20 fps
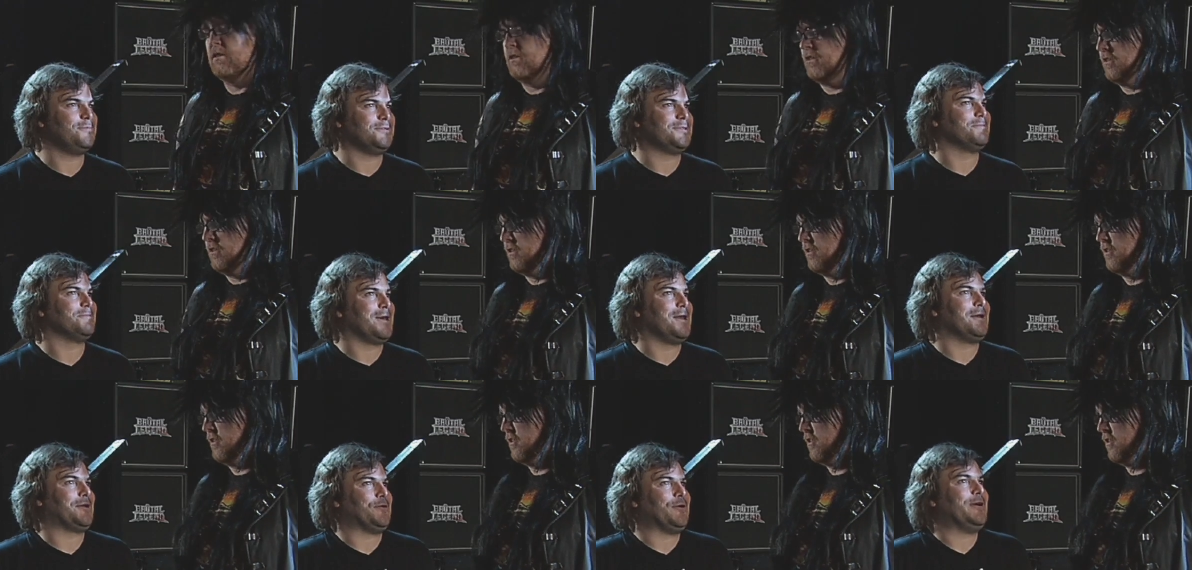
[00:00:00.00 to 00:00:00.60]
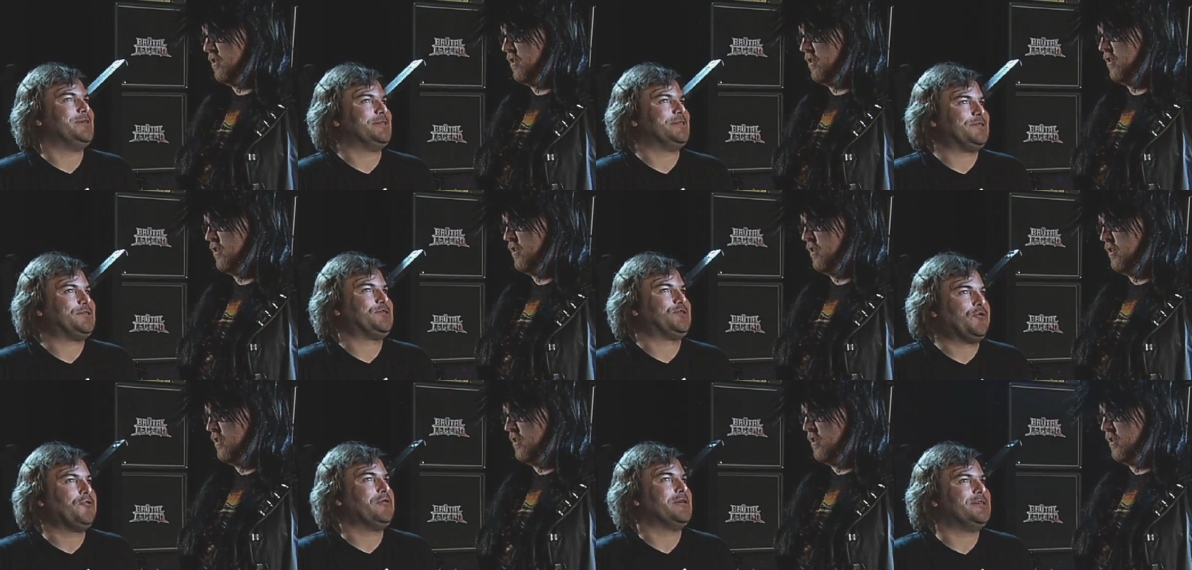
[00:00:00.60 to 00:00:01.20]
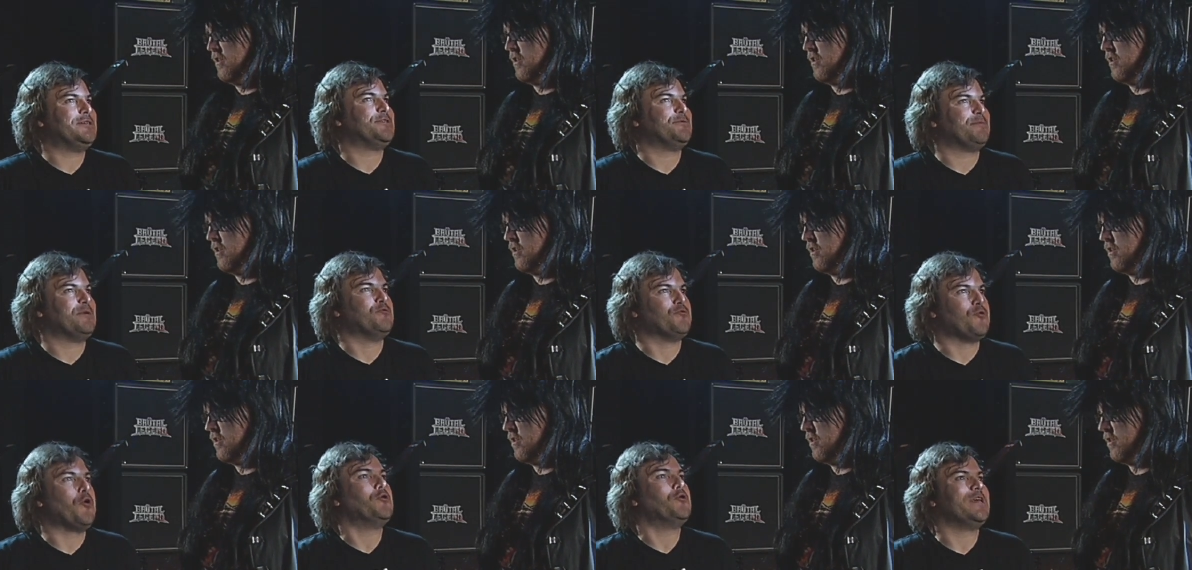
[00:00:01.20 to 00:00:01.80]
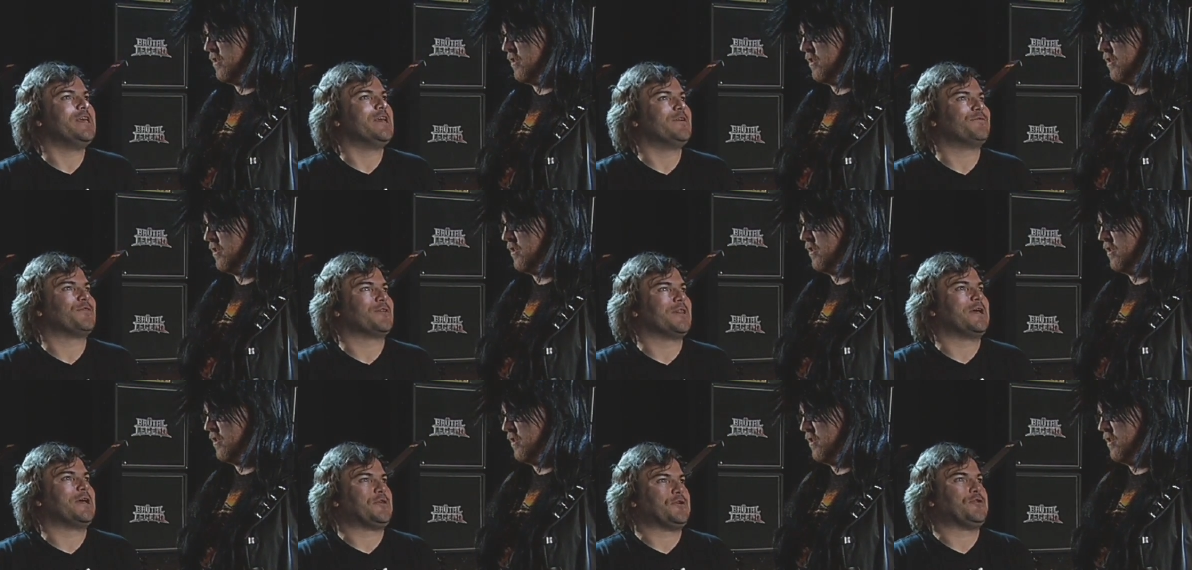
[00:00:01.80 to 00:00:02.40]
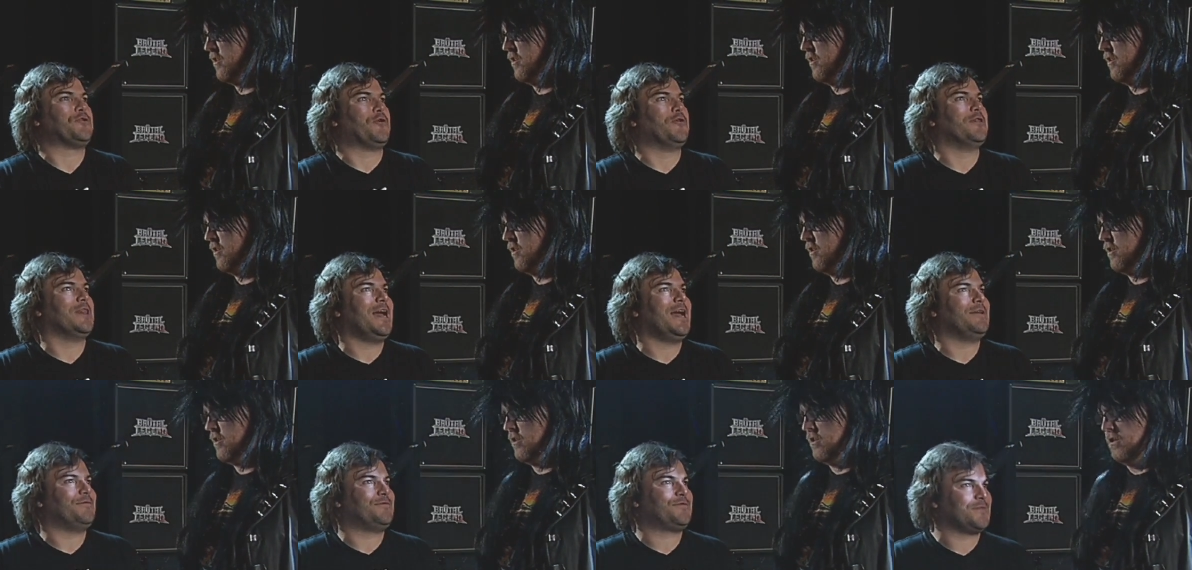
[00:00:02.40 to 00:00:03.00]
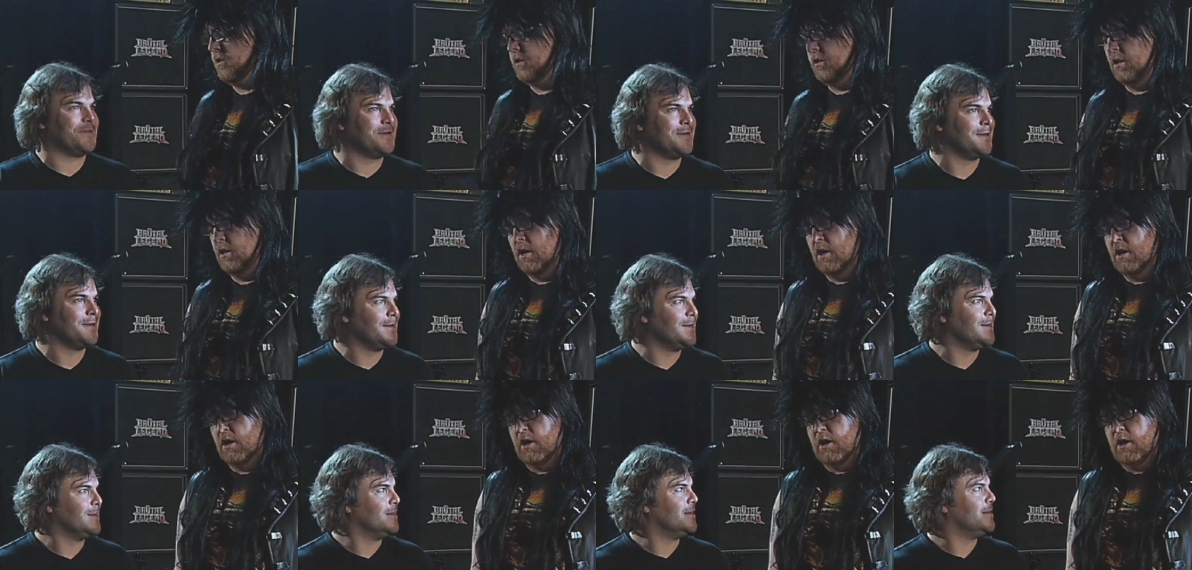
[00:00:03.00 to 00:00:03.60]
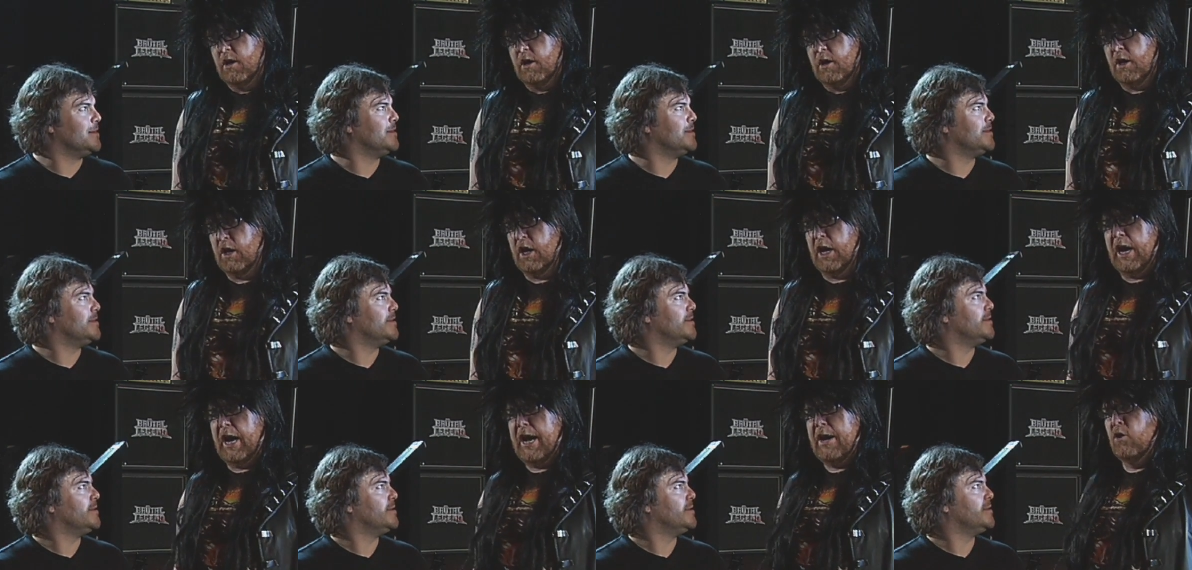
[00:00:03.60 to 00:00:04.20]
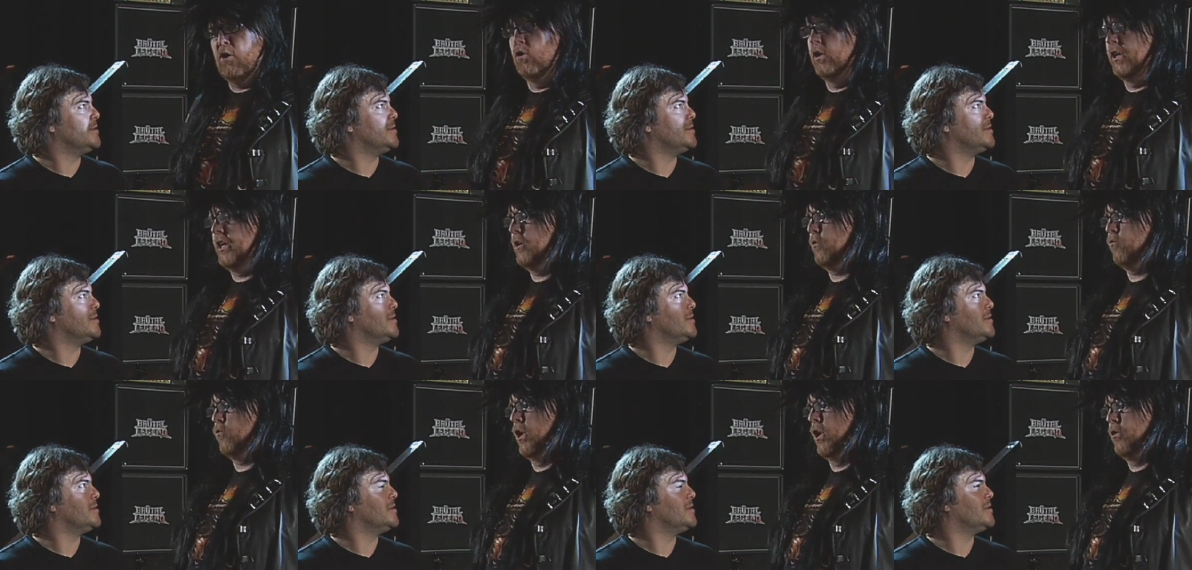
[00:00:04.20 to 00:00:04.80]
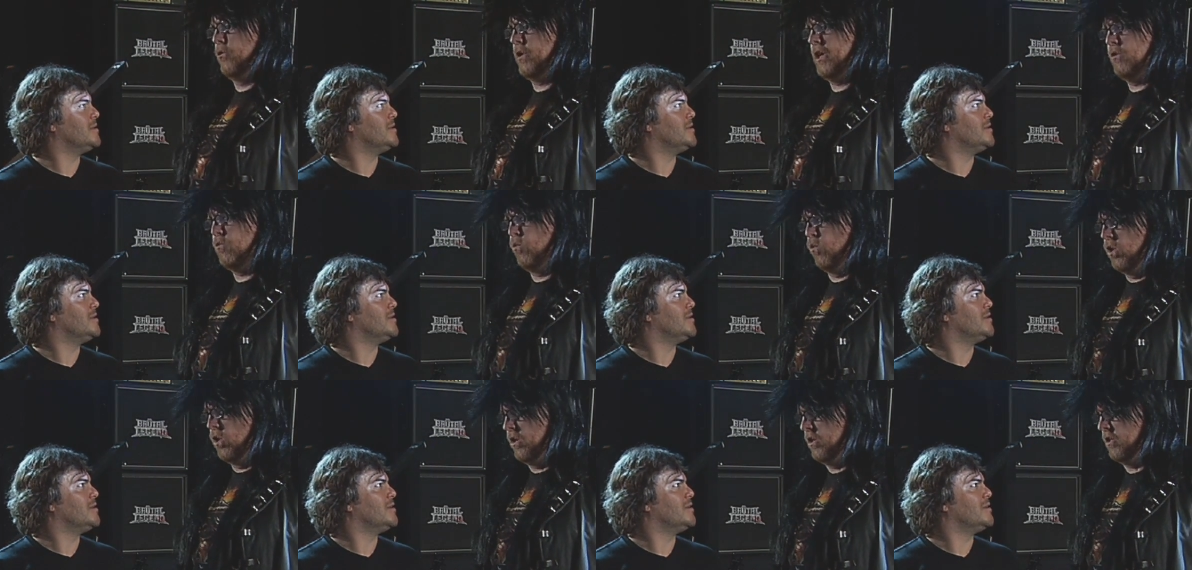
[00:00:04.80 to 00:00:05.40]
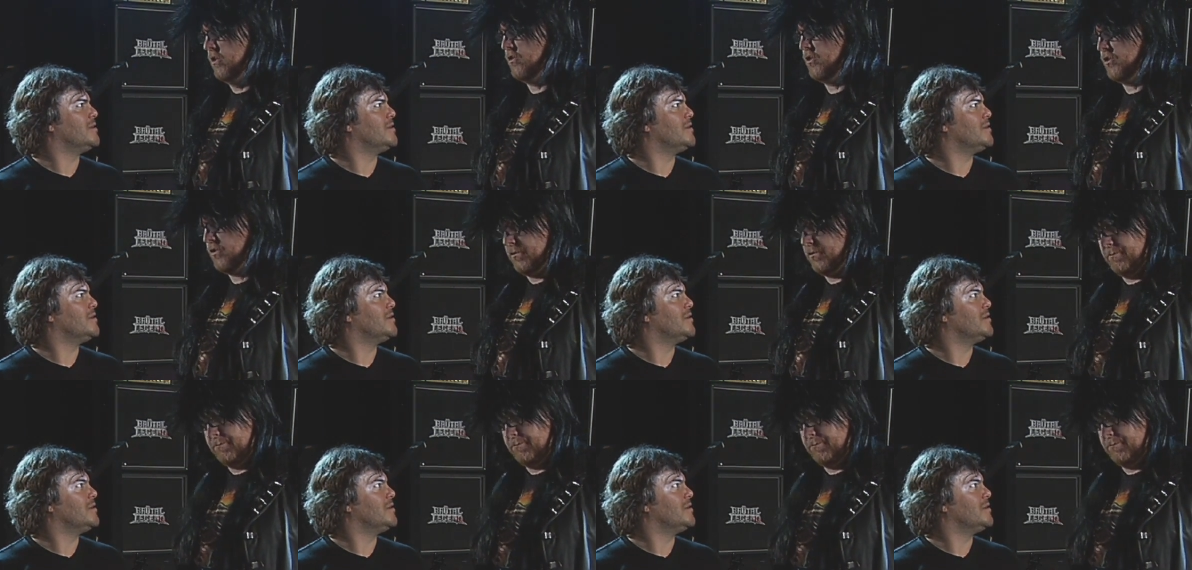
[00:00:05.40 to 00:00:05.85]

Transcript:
Speaker 1: to be some kind of crazy stories you've been roadieing for like your whole life.
Speaker 2: Uh, I only roadied once.